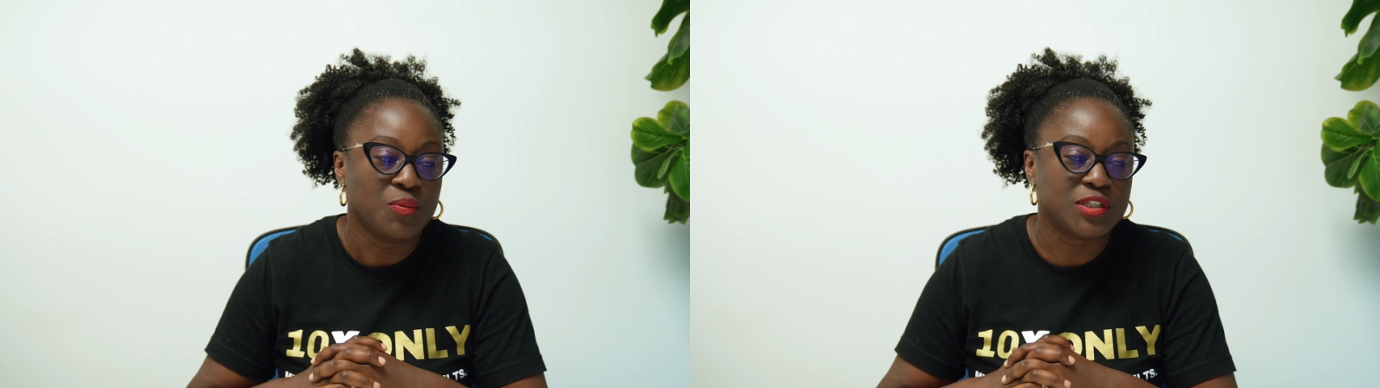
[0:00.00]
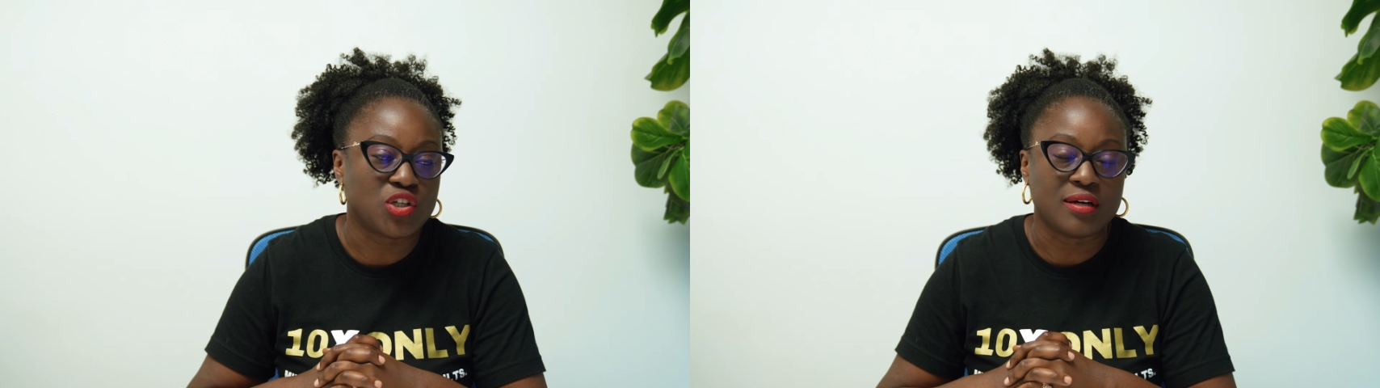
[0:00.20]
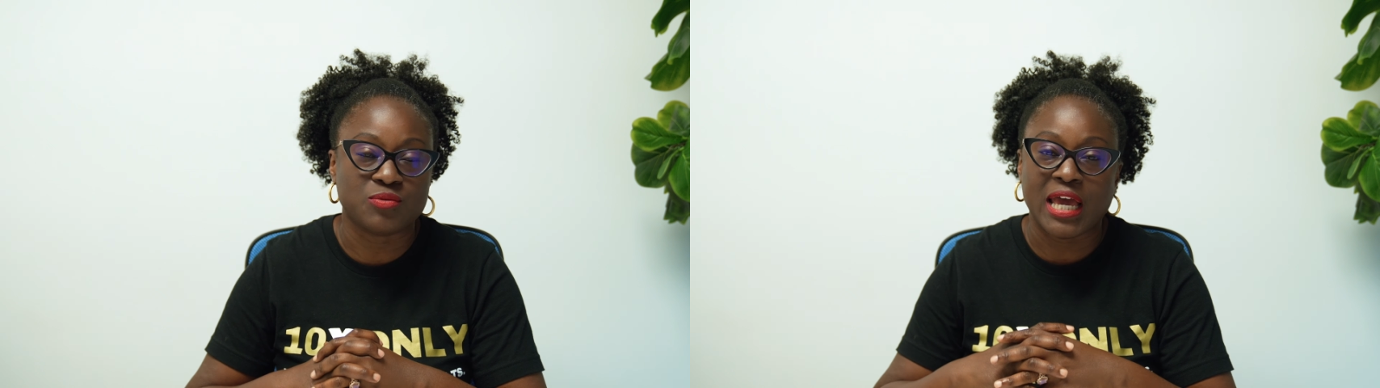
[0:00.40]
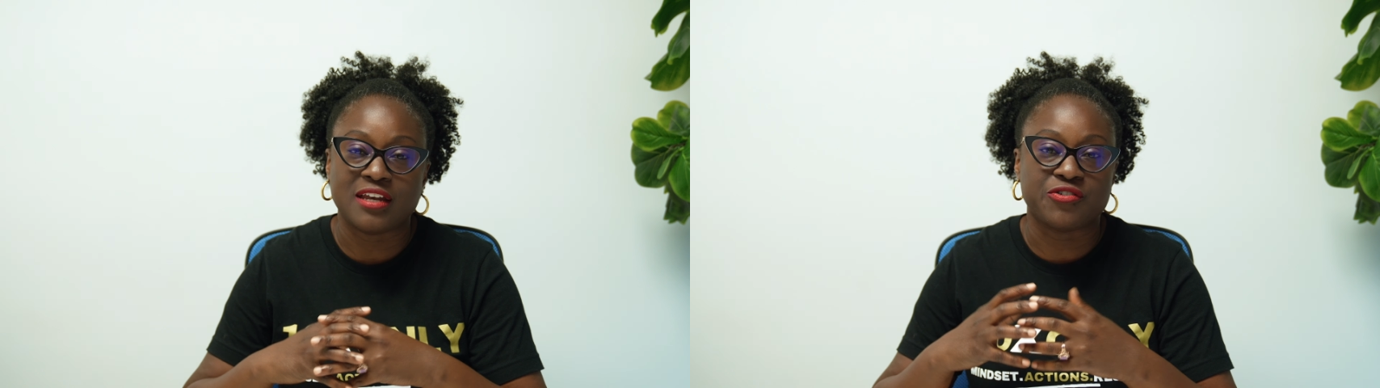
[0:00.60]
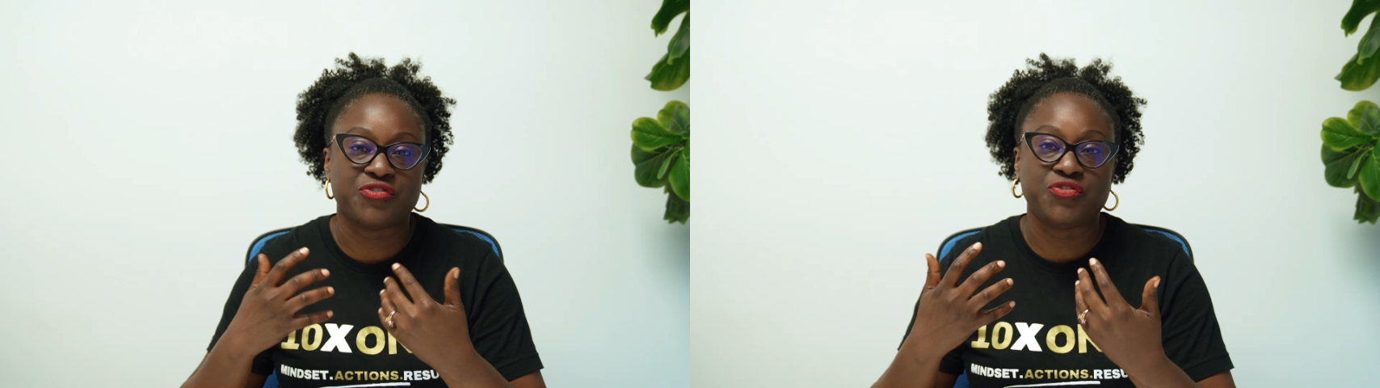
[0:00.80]
We
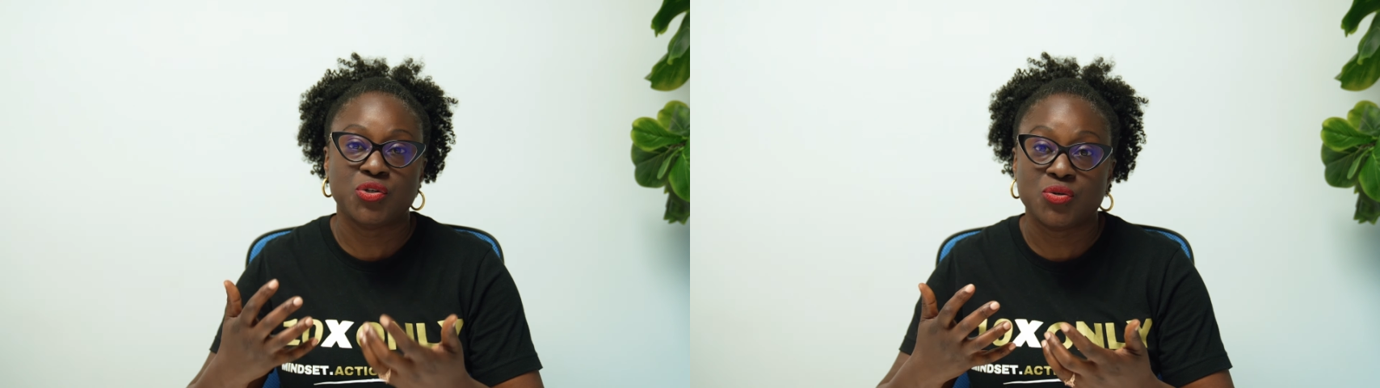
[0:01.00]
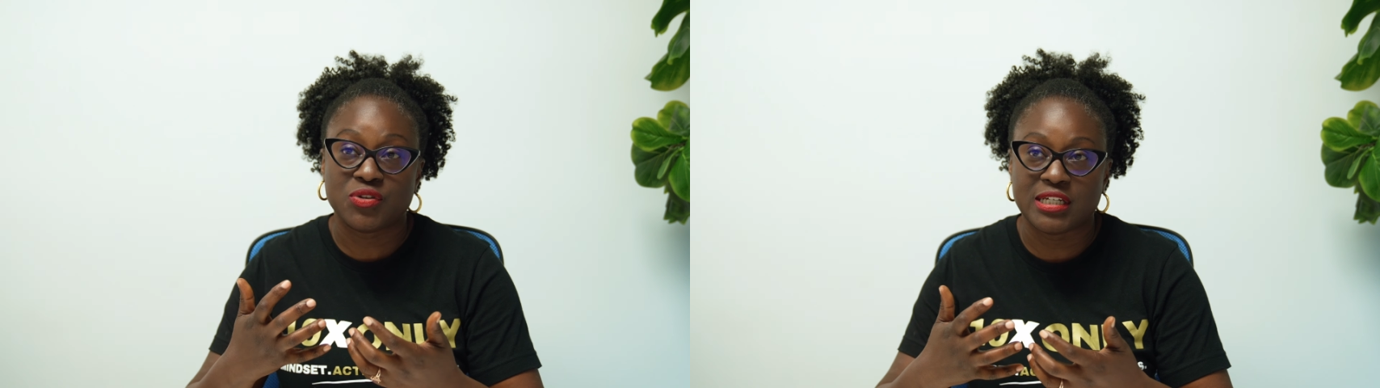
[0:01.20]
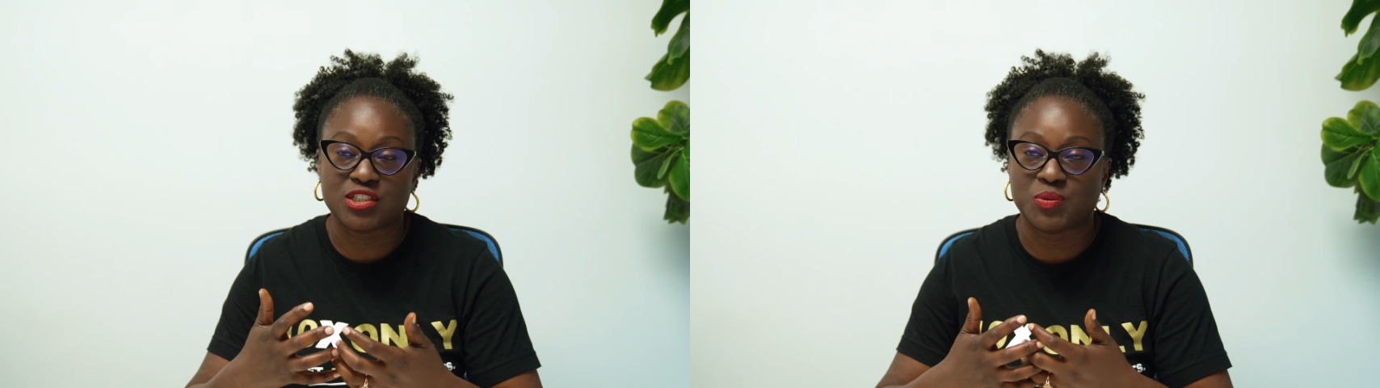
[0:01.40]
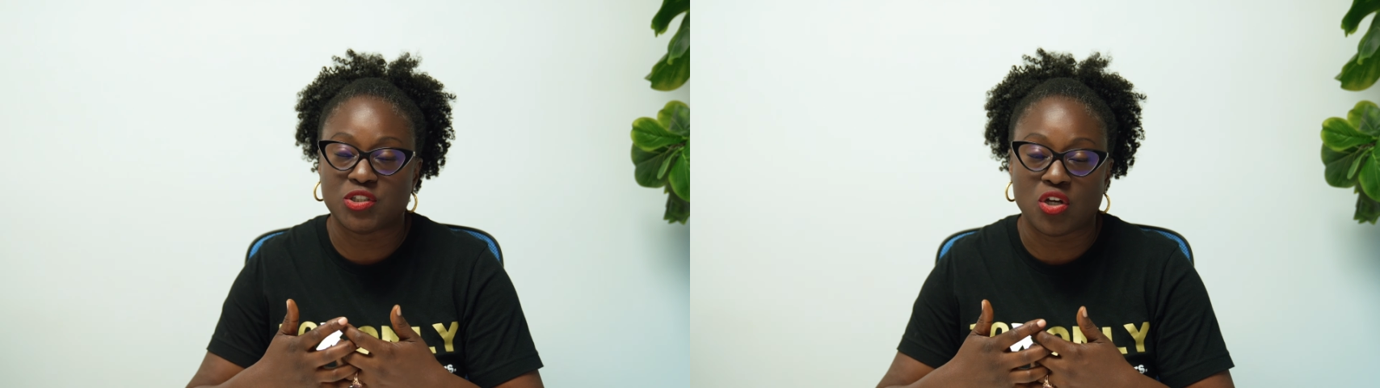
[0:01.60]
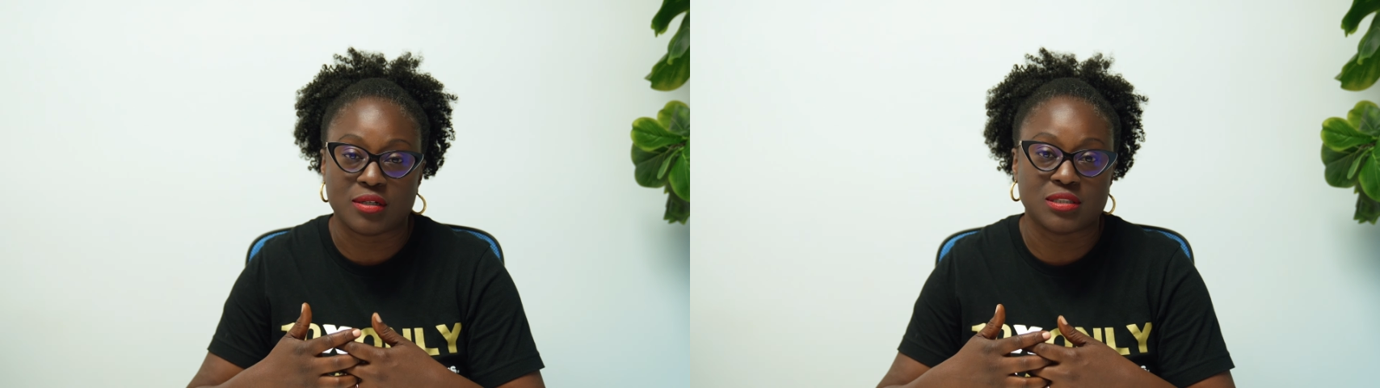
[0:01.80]
had a few things we
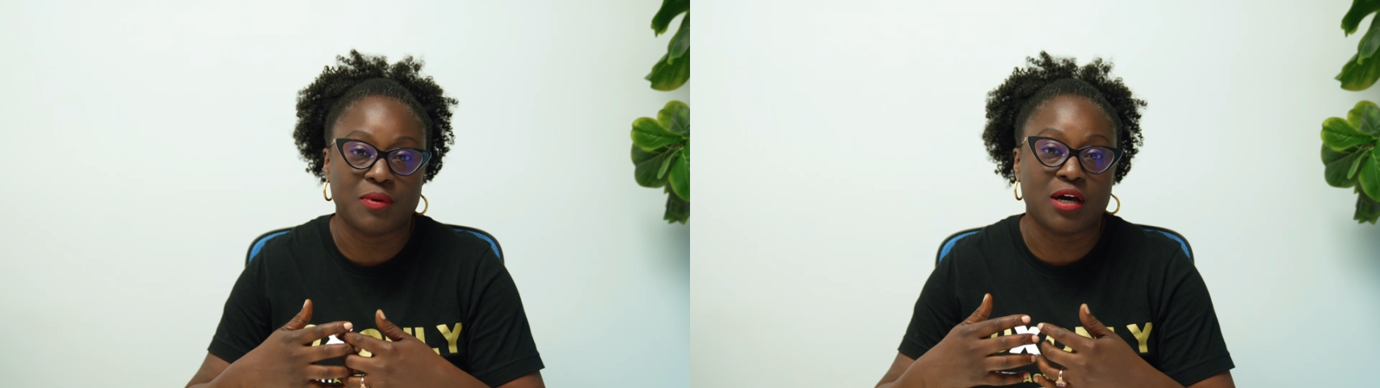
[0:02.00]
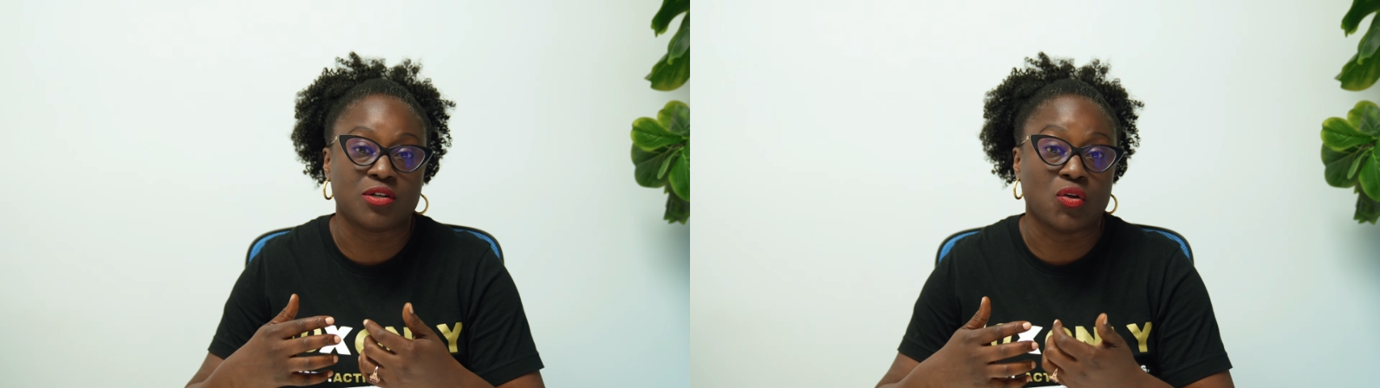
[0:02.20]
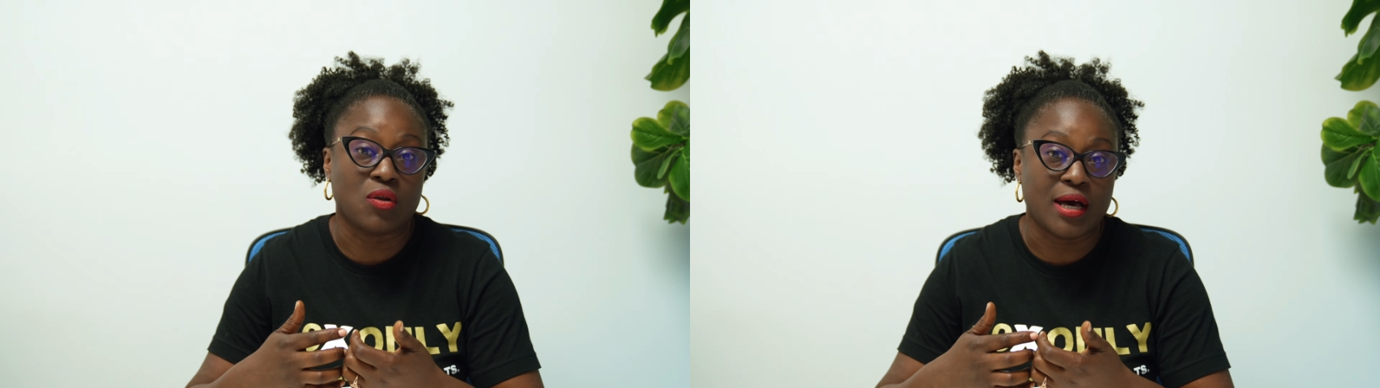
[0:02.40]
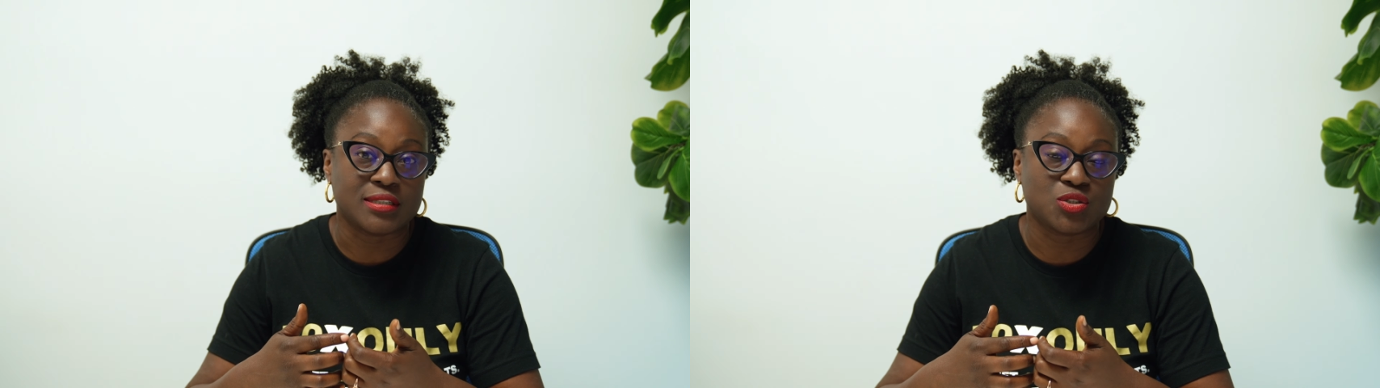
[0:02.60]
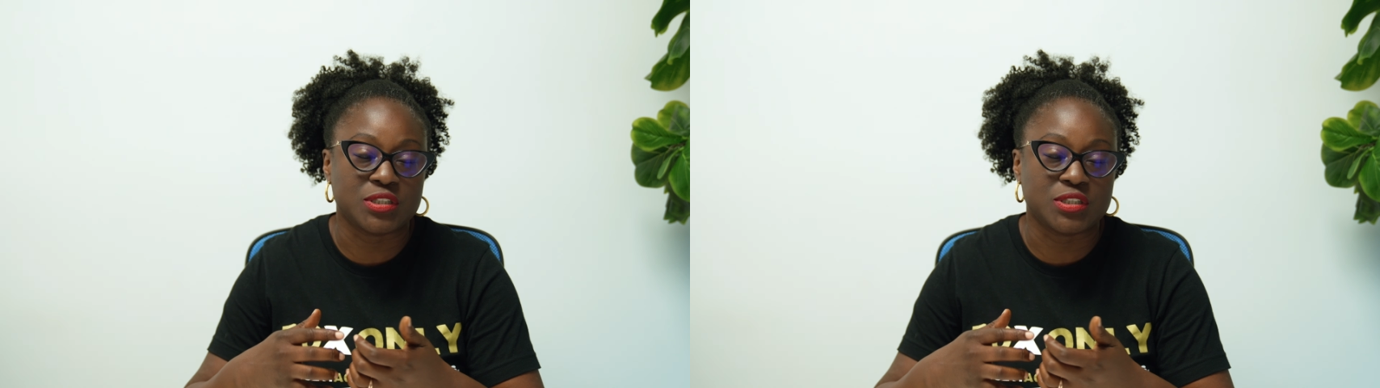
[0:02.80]
talked about a lot,